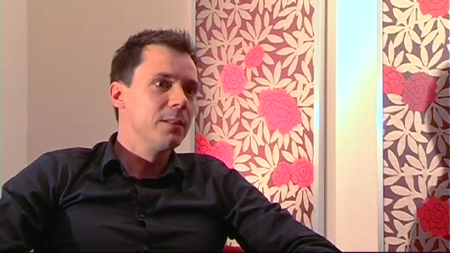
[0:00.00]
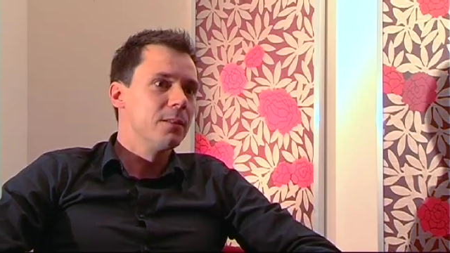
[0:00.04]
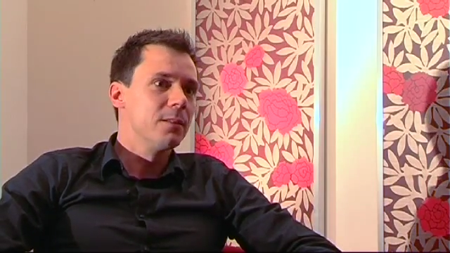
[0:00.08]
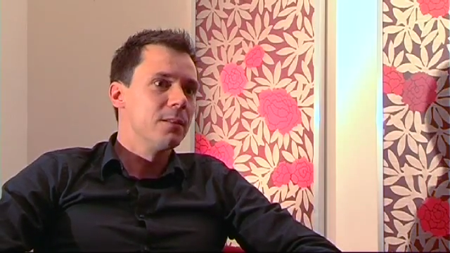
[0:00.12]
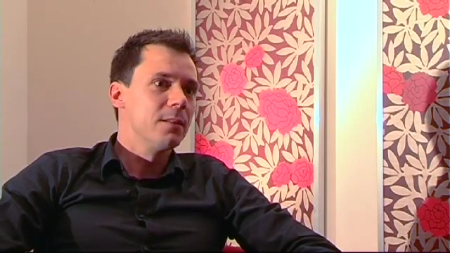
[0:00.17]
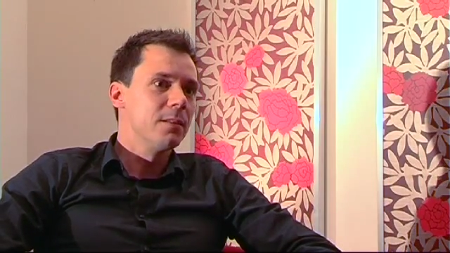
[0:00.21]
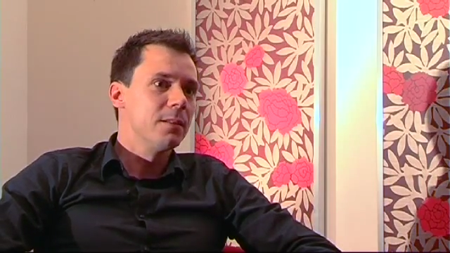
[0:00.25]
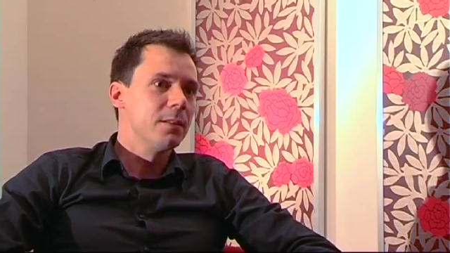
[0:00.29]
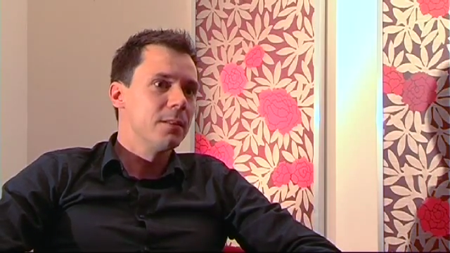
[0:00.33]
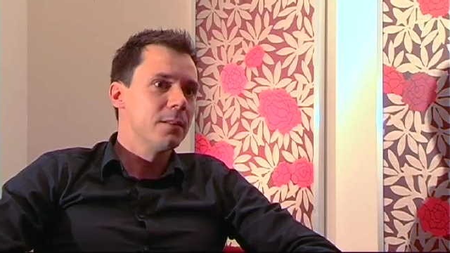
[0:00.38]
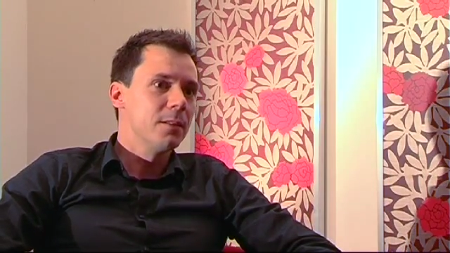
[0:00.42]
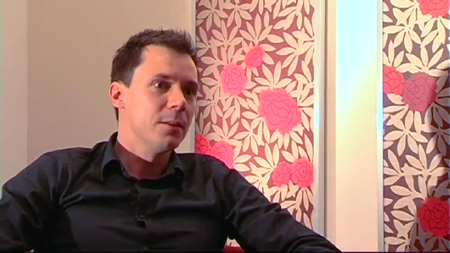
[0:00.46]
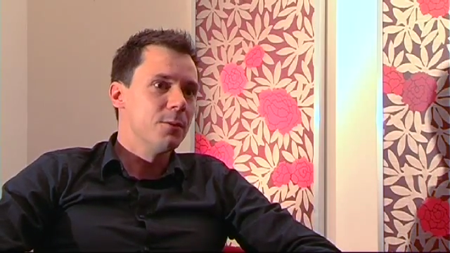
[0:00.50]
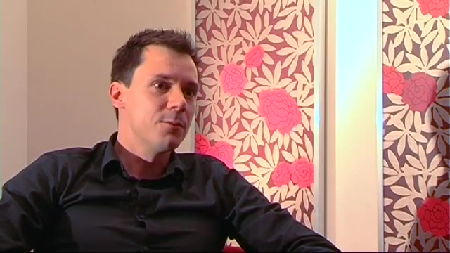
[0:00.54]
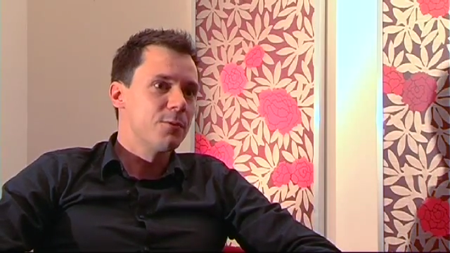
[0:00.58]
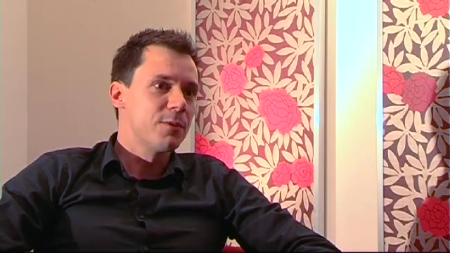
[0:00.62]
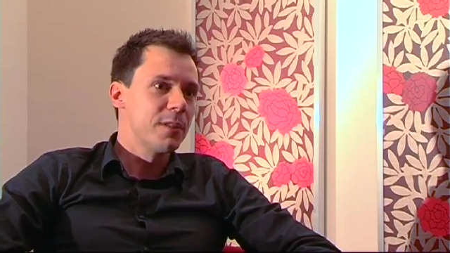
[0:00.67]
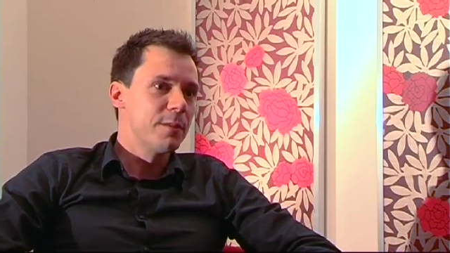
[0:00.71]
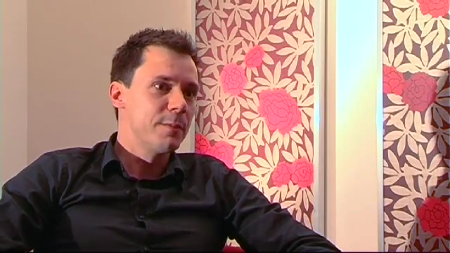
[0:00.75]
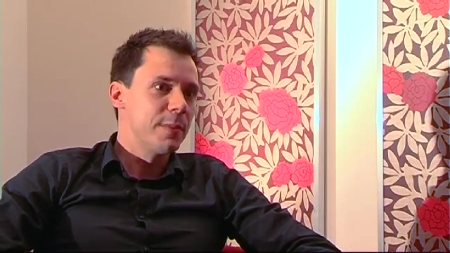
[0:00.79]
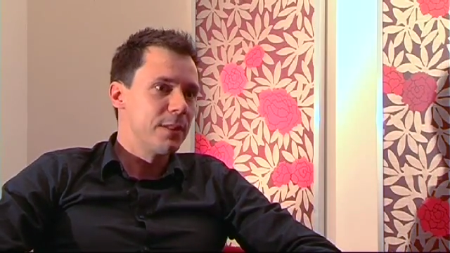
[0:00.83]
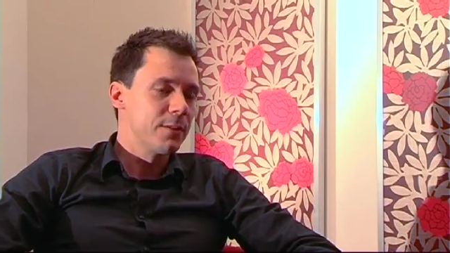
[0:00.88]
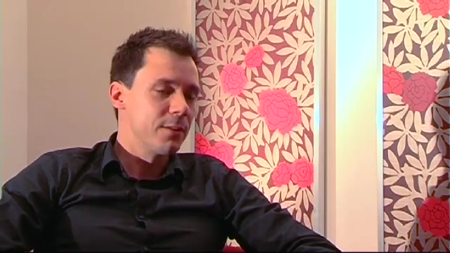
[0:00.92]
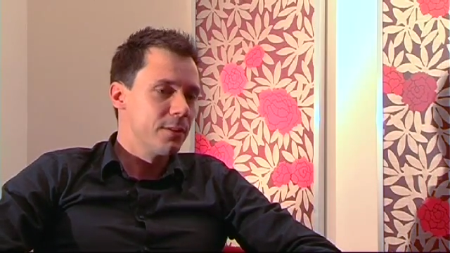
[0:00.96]
like, oh,
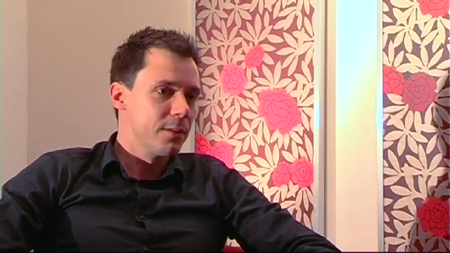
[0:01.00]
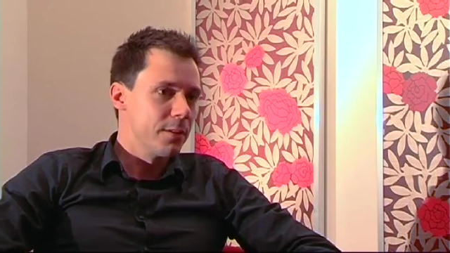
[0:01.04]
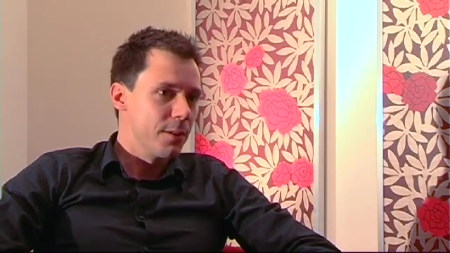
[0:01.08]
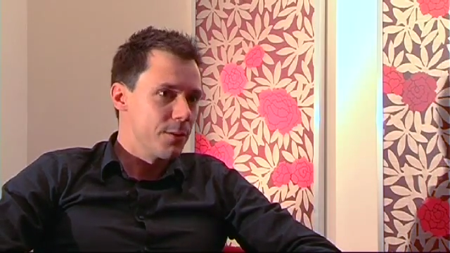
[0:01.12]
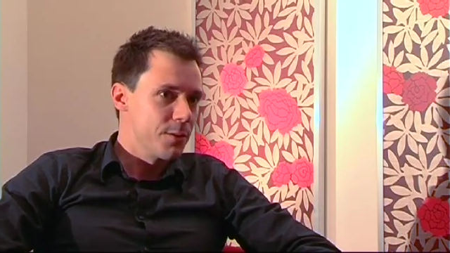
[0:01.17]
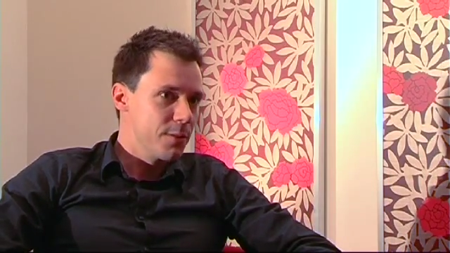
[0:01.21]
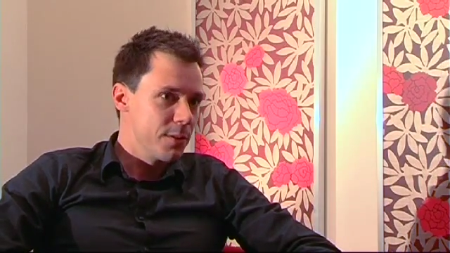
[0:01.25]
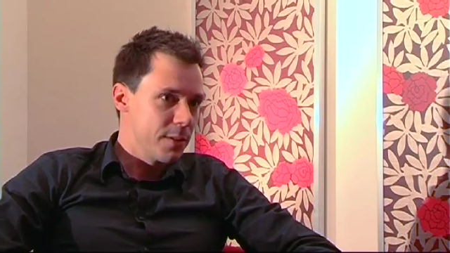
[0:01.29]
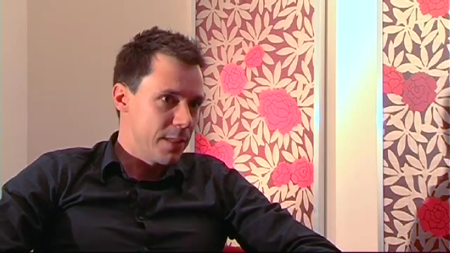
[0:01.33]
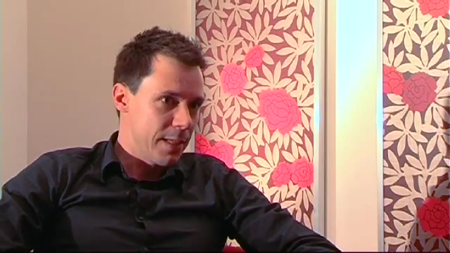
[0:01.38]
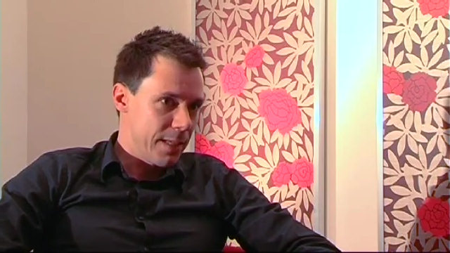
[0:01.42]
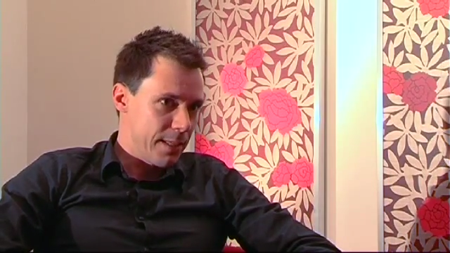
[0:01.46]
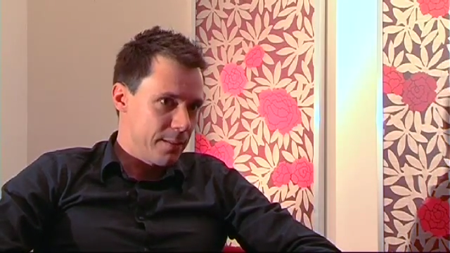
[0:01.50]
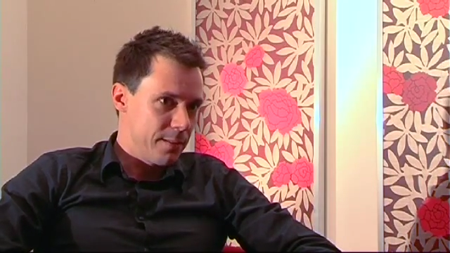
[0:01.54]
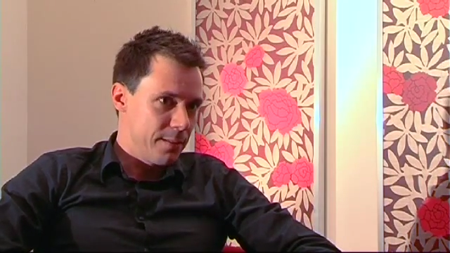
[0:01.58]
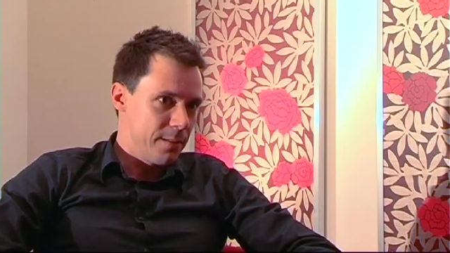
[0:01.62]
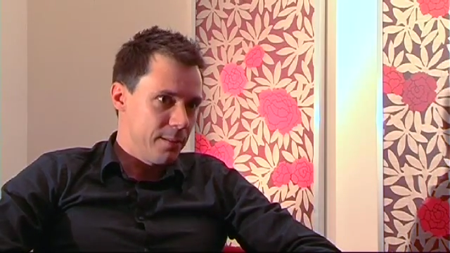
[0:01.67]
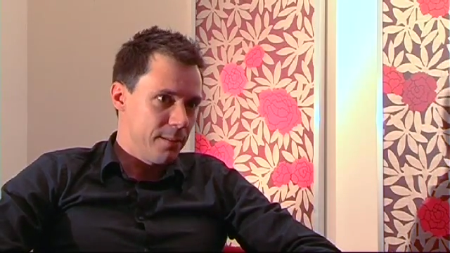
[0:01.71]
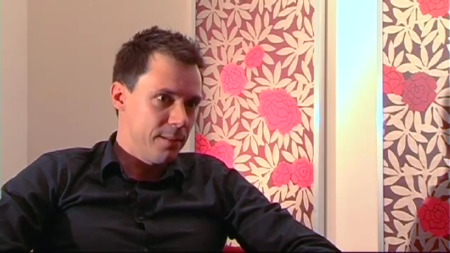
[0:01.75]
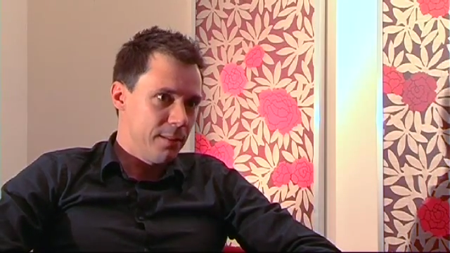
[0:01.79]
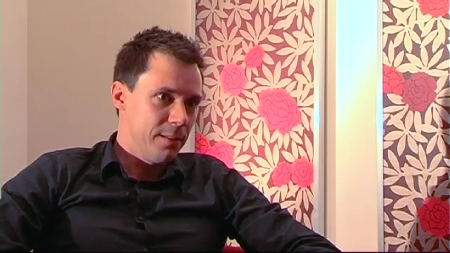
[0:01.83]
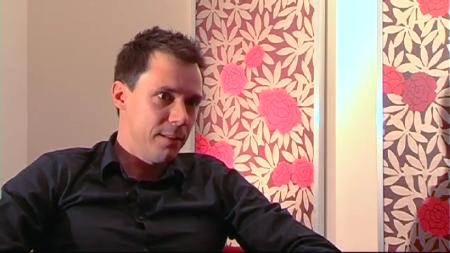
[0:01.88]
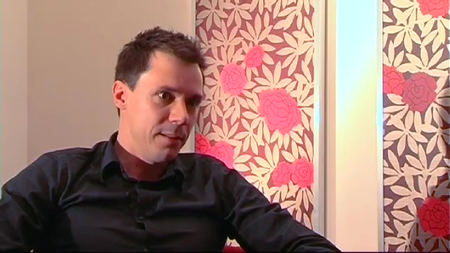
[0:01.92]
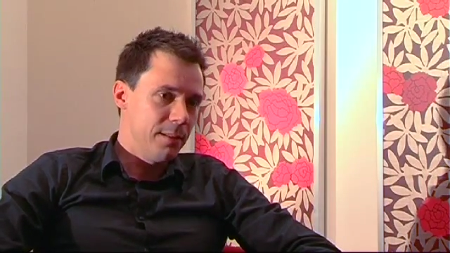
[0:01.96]
Fremantle doesn't act.